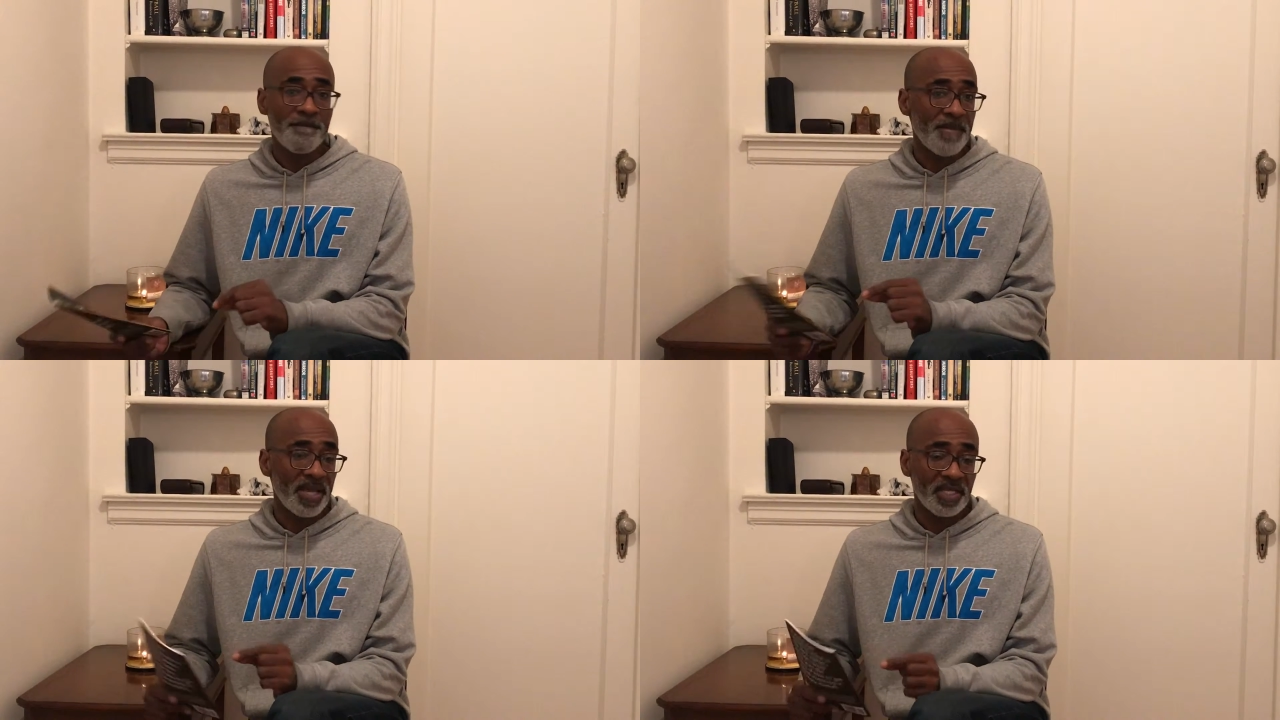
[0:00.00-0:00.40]

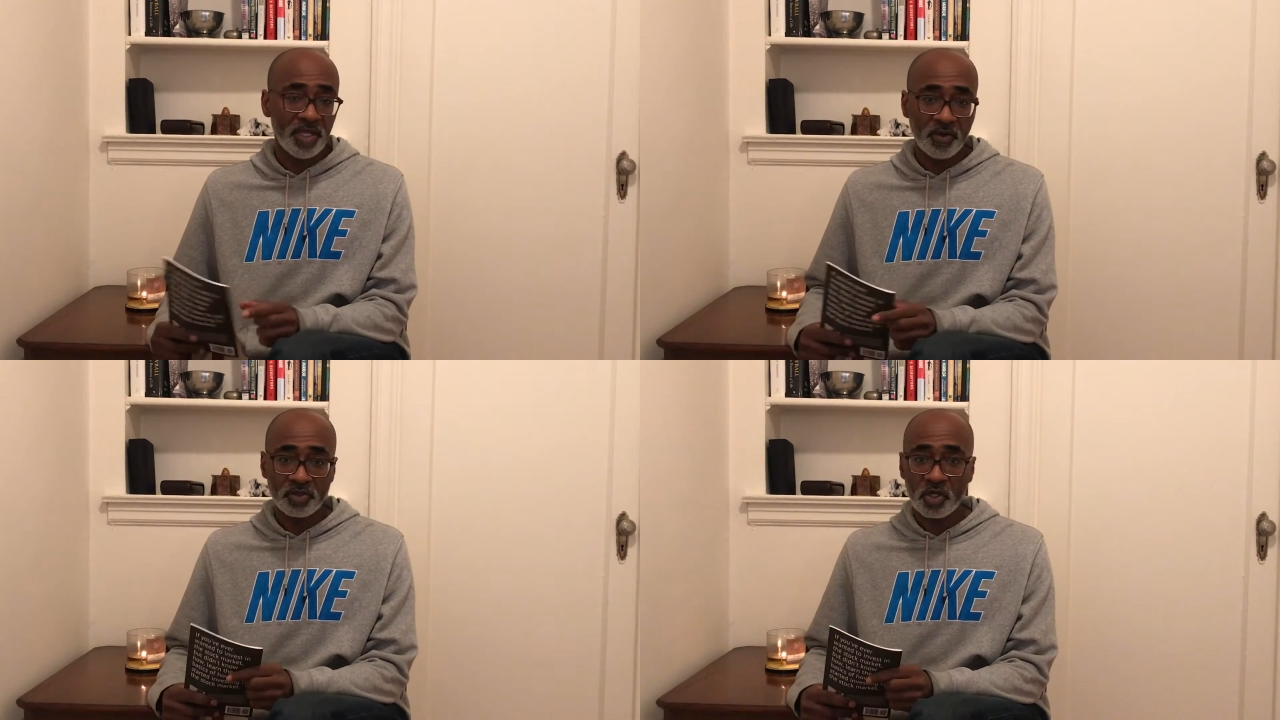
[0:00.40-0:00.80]
Many
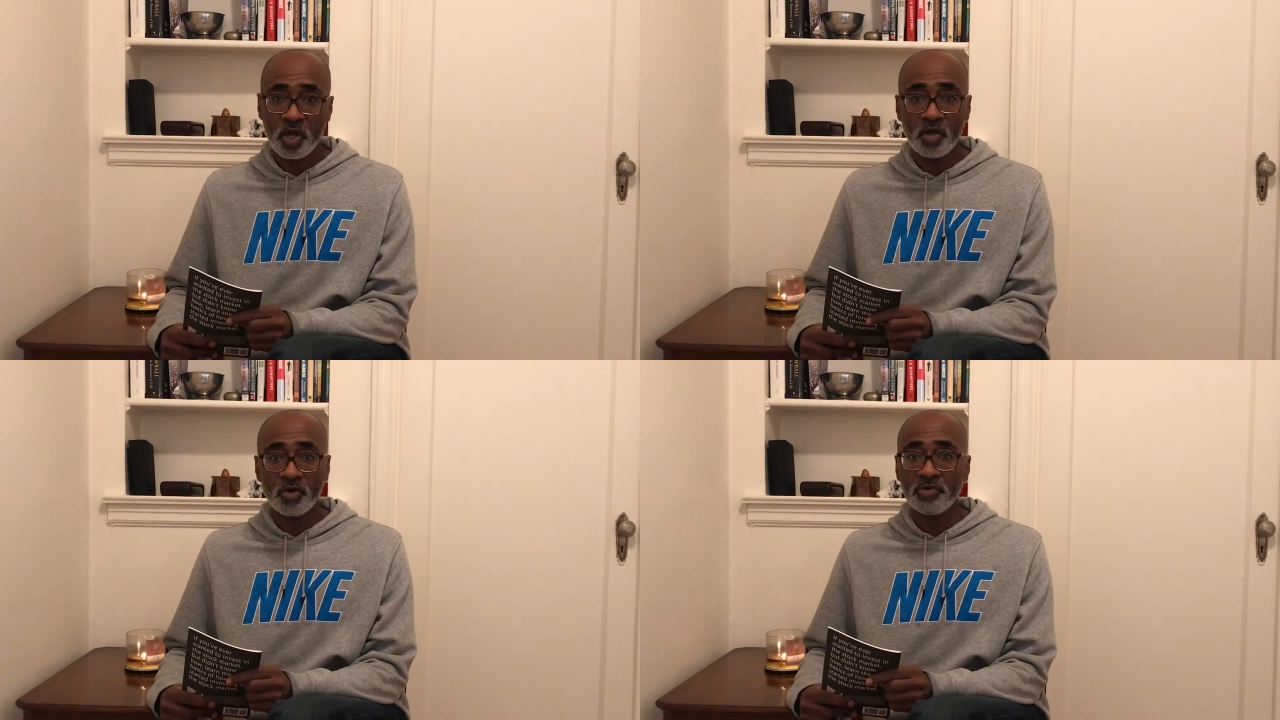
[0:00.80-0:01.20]
years
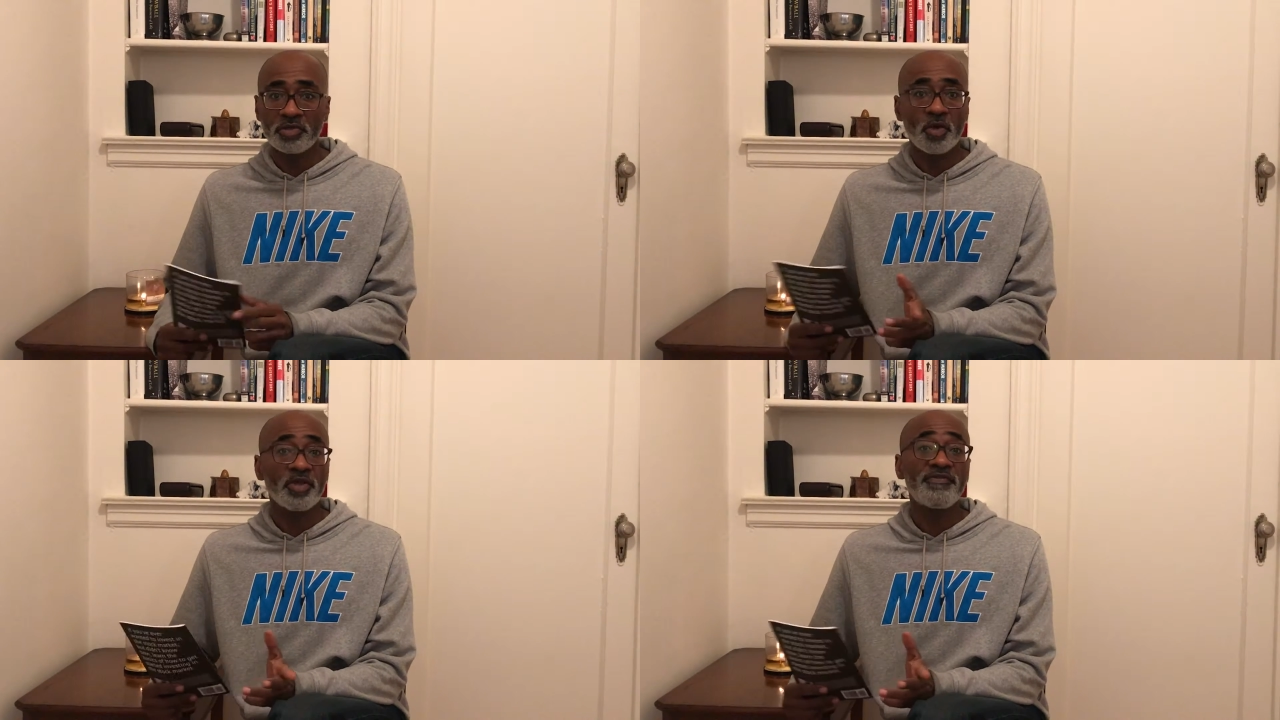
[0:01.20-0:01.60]
ago,
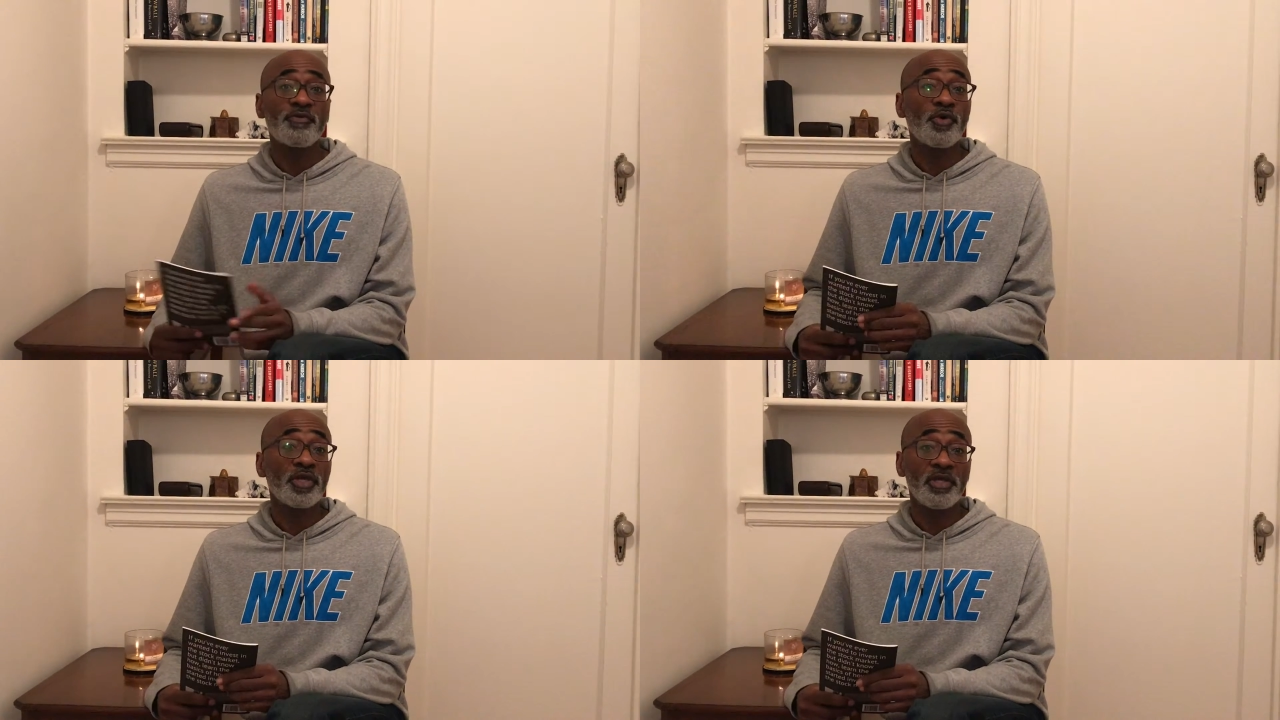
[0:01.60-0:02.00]
30,
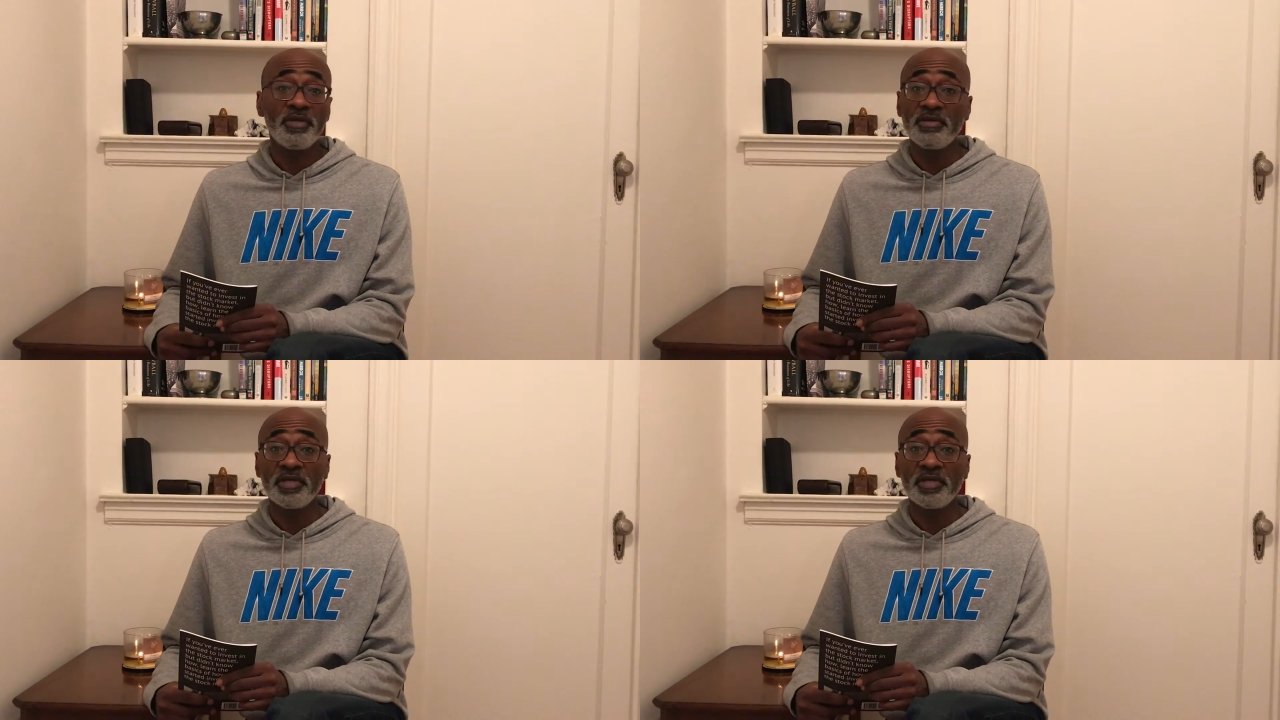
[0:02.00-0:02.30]
40